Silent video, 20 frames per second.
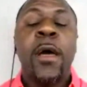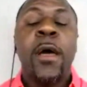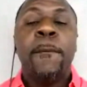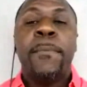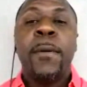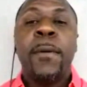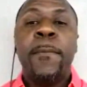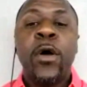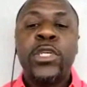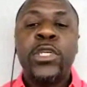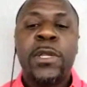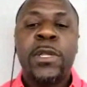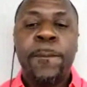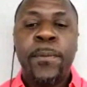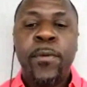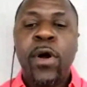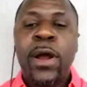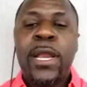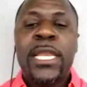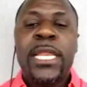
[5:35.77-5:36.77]
But most
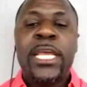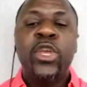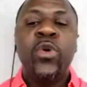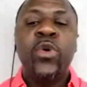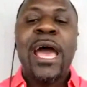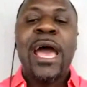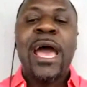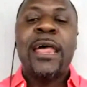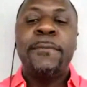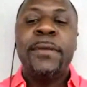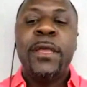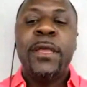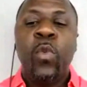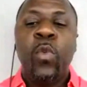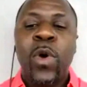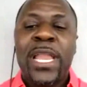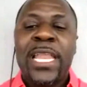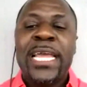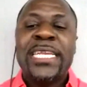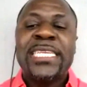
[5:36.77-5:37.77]
importantly, you got to be
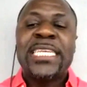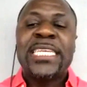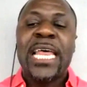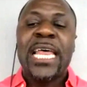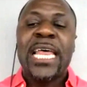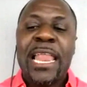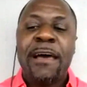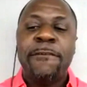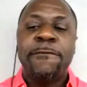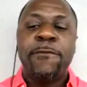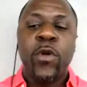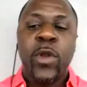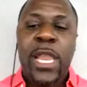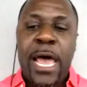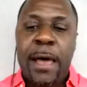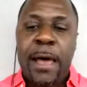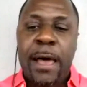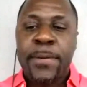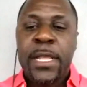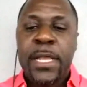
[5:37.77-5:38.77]
willing to level
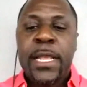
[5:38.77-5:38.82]
up.